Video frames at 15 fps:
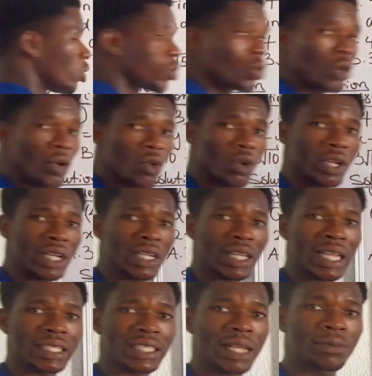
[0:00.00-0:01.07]
So when we collect
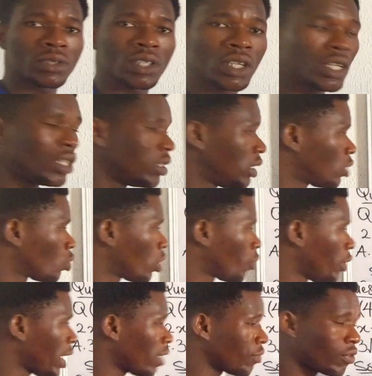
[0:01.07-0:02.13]
like terms, this is what
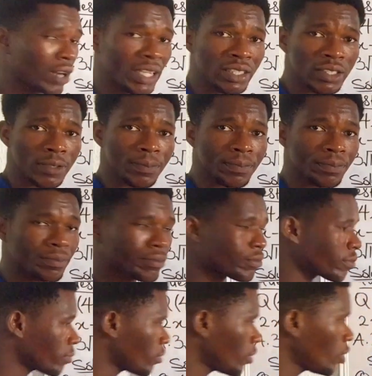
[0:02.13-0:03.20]
we have, right?
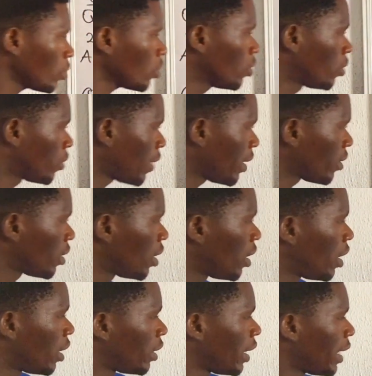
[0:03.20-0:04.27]
Alright,
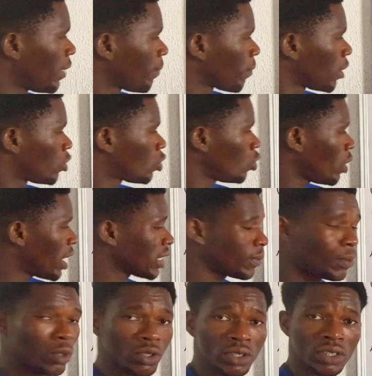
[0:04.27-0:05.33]
then 2x
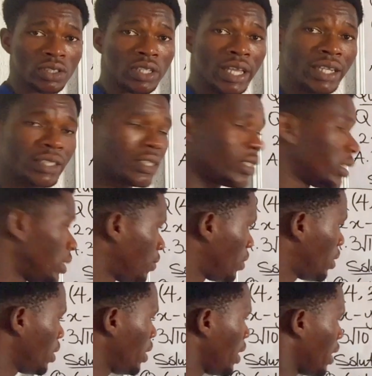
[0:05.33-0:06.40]
plus x gives
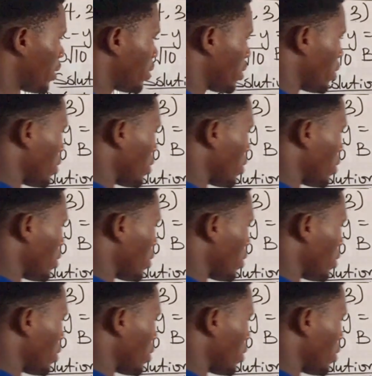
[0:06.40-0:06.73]
3x.